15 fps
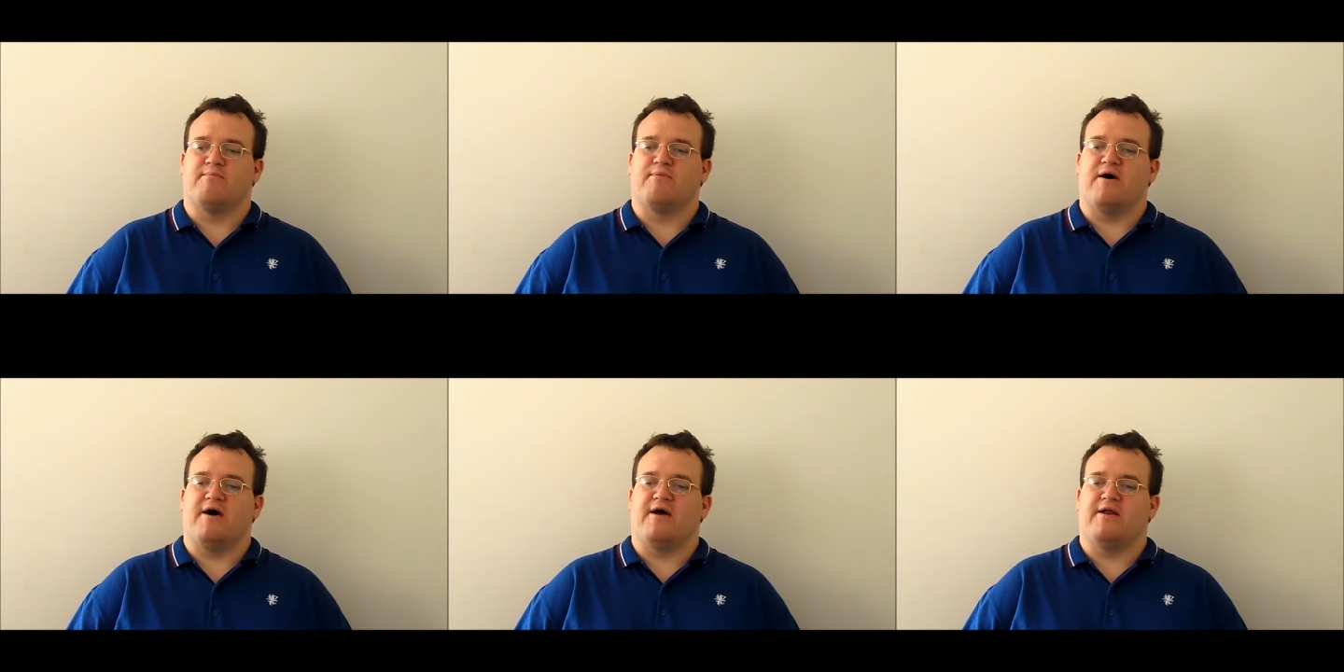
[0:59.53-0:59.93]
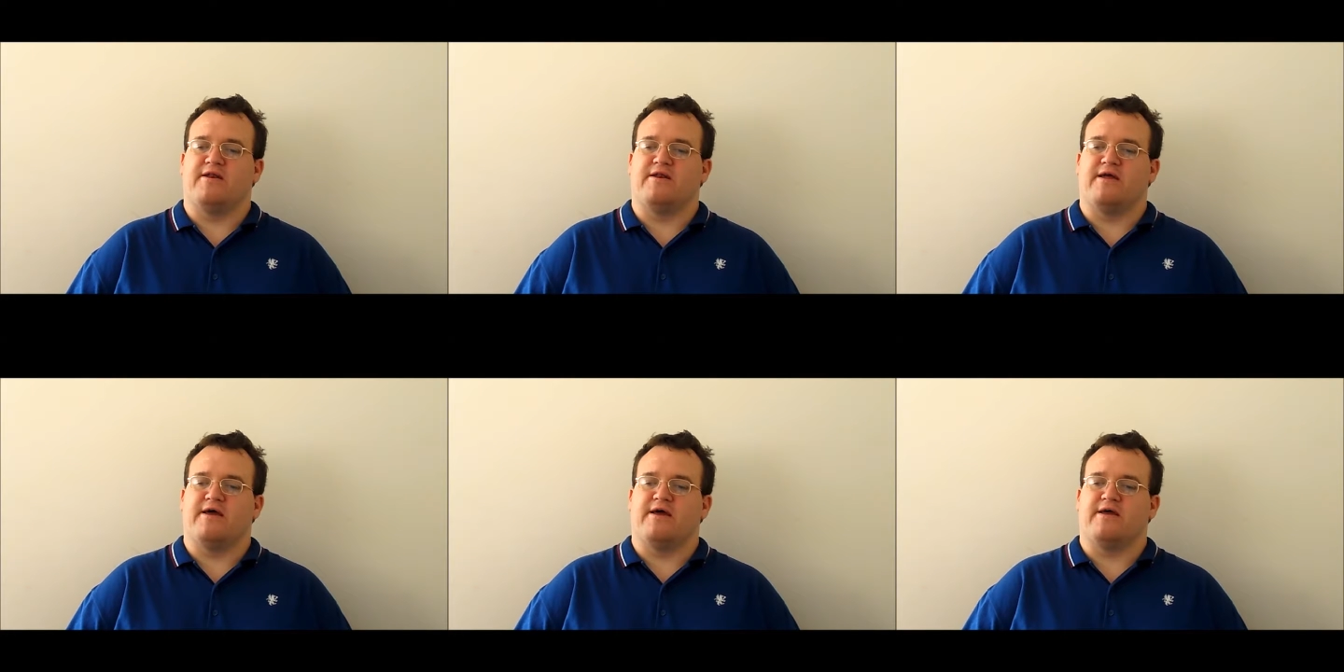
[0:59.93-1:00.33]

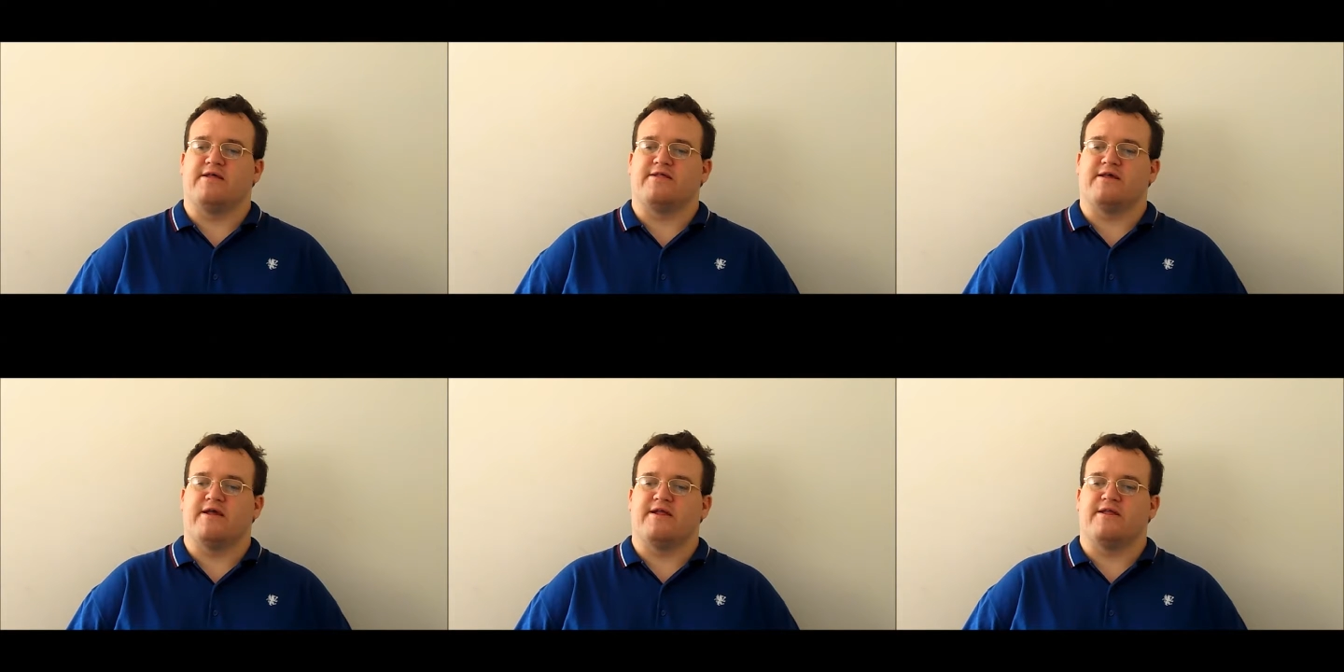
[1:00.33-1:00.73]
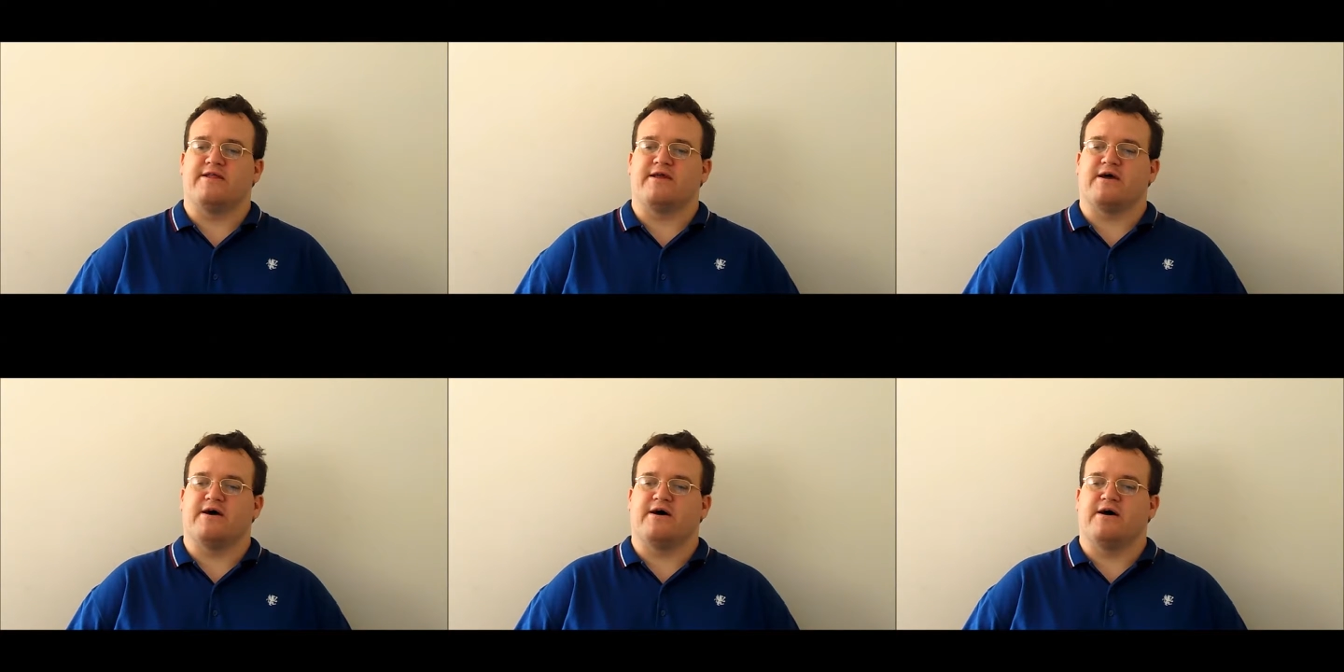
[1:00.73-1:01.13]
about their
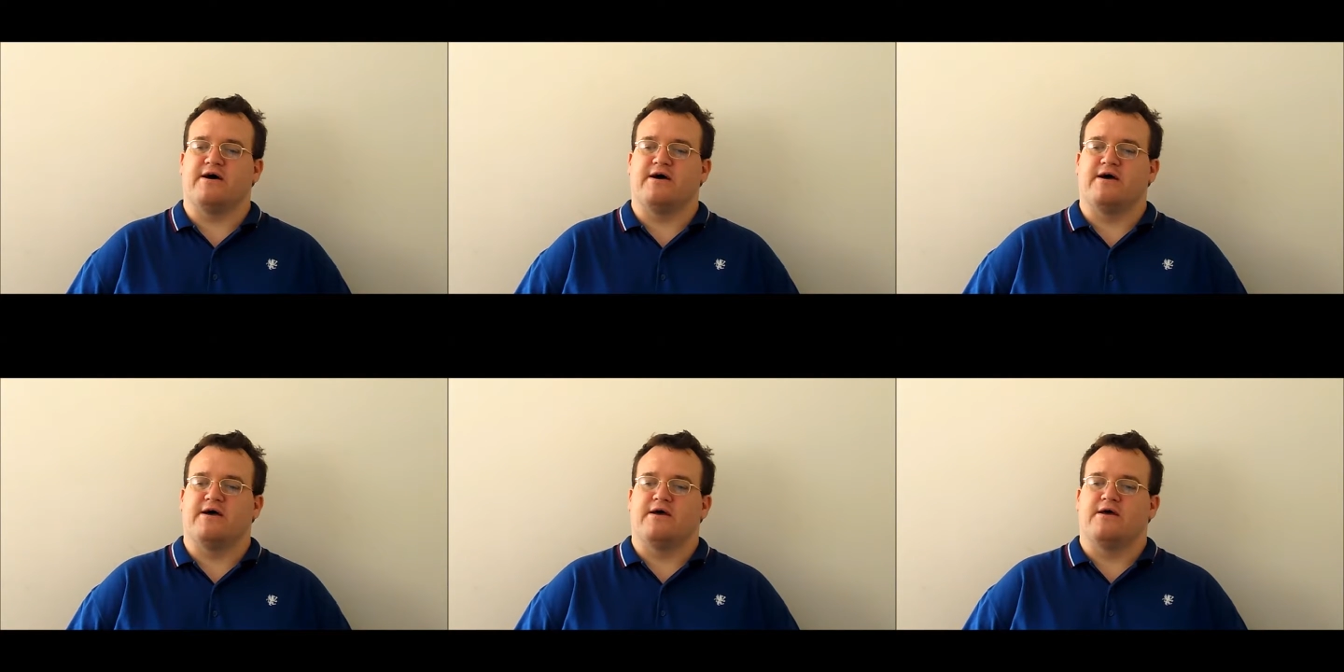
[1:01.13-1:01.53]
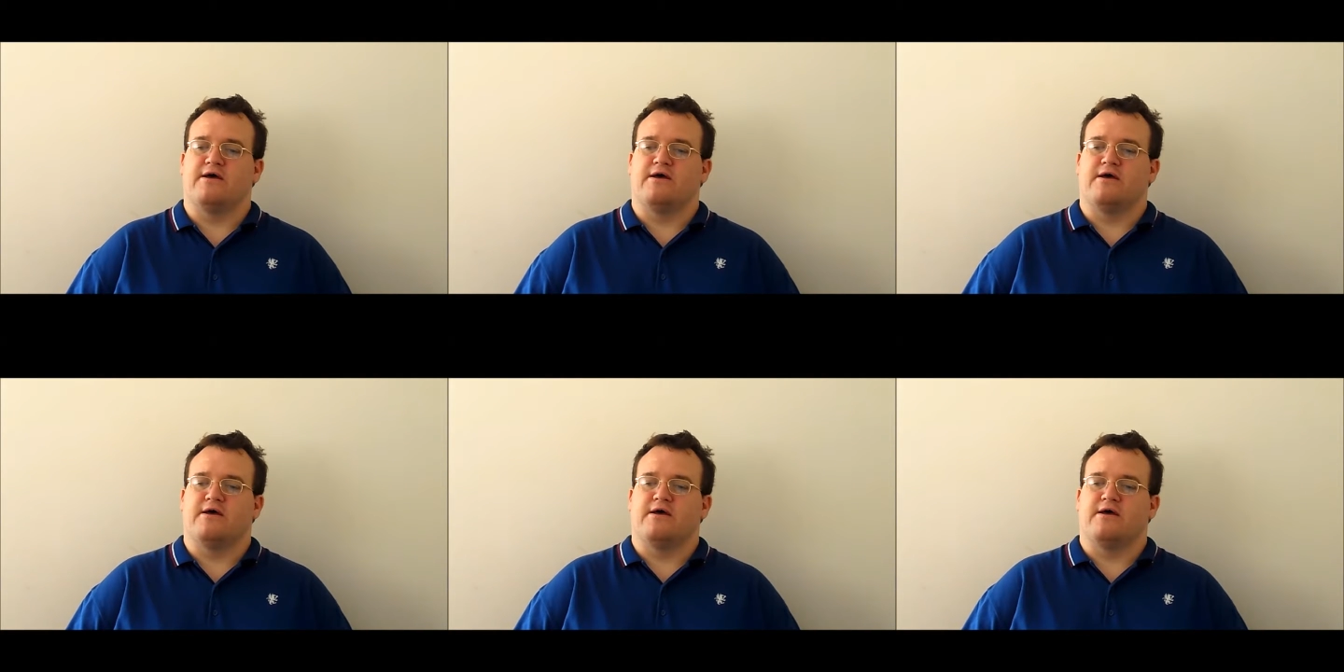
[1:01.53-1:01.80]
centre,